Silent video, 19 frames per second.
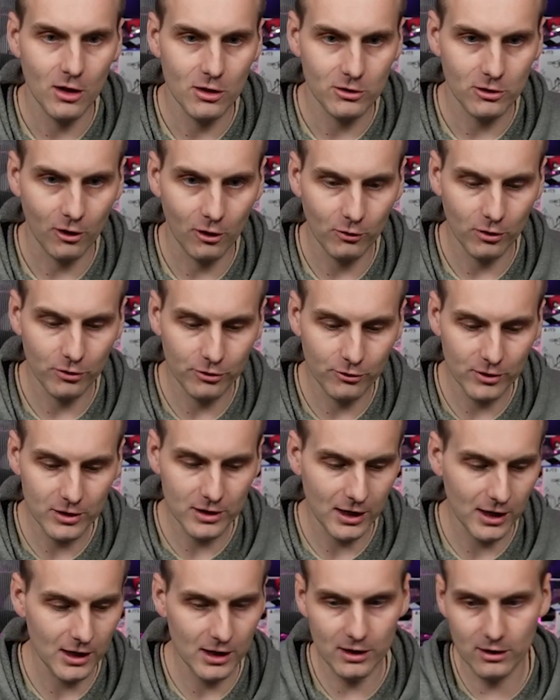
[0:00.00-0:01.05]
So the
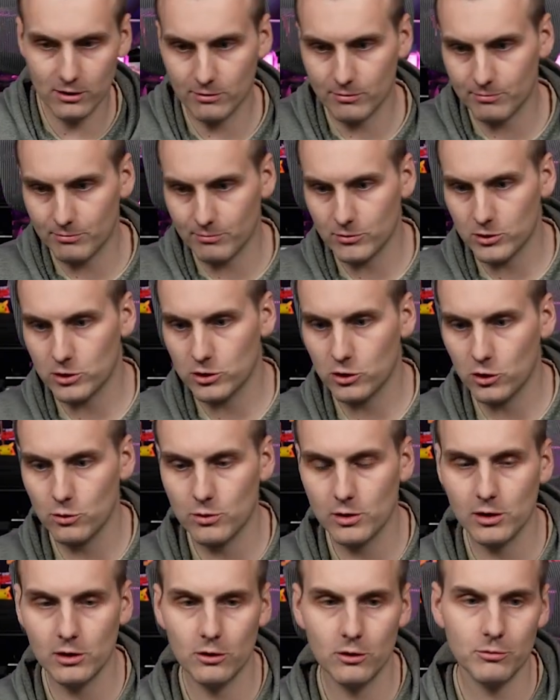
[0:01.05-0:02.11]
3D's
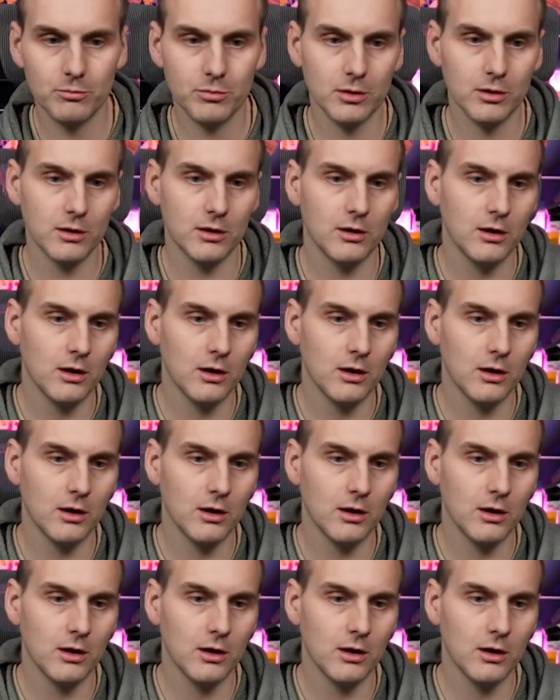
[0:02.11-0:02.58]
juicing up.